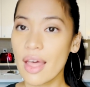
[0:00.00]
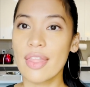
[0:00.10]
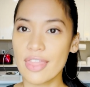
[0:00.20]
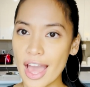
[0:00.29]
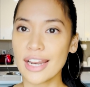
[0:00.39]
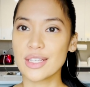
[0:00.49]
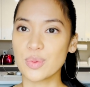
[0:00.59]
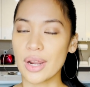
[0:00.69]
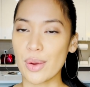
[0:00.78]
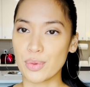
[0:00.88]
that is
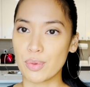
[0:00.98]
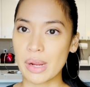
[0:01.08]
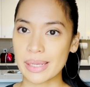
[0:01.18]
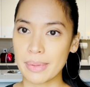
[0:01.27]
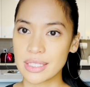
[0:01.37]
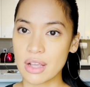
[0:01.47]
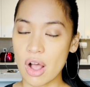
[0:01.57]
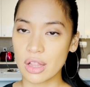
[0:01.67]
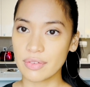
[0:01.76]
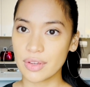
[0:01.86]
what I would recommend to
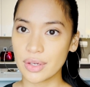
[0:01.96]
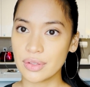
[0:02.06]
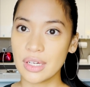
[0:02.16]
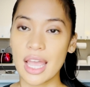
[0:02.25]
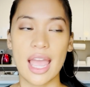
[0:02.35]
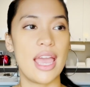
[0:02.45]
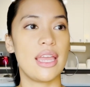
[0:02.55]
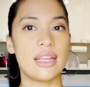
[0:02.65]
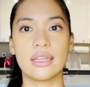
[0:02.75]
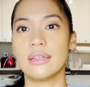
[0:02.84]
all of you.
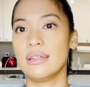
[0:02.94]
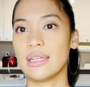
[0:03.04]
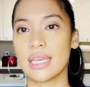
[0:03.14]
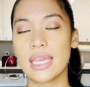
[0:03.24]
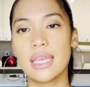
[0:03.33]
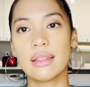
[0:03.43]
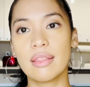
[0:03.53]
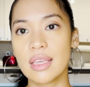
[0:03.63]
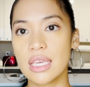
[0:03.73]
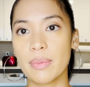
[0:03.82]
And in
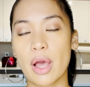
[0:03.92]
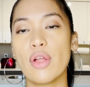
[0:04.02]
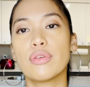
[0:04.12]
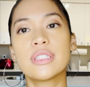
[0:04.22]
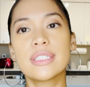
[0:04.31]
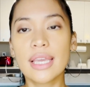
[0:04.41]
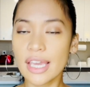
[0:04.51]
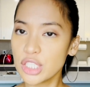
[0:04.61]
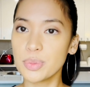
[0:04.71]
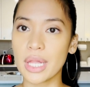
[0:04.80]
thinking about all those
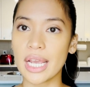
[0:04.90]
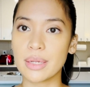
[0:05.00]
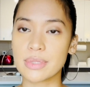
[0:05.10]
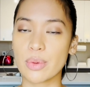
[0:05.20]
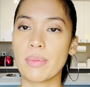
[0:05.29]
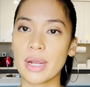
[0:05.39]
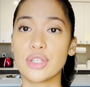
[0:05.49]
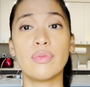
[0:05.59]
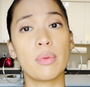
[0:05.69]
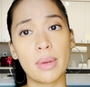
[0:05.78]
tangible items that remind you
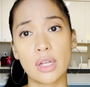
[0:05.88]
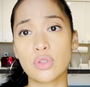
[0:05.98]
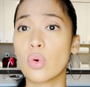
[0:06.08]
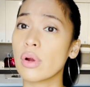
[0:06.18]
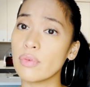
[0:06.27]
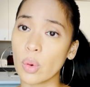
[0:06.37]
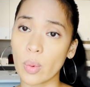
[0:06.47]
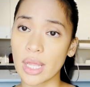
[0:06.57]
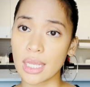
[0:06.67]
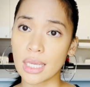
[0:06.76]
of your marriage or of your
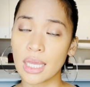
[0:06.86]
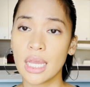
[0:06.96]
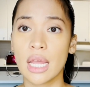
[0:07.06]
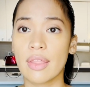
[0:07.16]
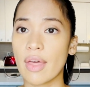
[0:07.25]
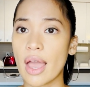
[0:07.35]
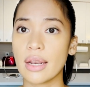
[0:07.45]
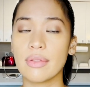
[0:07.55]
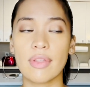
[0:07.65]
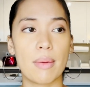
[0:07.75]
wedding,
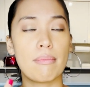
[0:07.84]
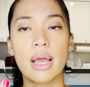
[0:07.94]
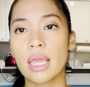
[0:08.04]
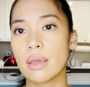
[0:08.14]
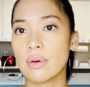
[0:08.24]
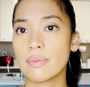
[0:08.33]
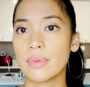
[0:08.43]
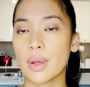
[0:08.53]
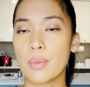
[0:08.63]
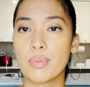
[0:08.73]
that might,
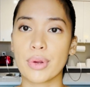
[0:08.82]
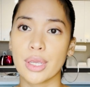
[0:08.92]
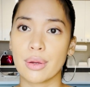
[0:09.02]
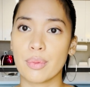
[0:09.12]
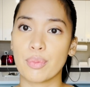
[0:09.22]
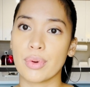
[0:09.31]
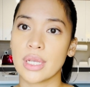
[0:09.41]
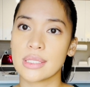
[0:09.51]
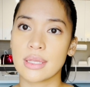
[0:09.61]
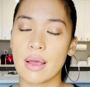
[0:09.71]
bring
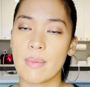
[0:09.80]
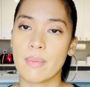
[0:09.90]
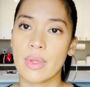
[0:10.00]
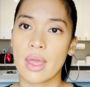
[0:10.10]
some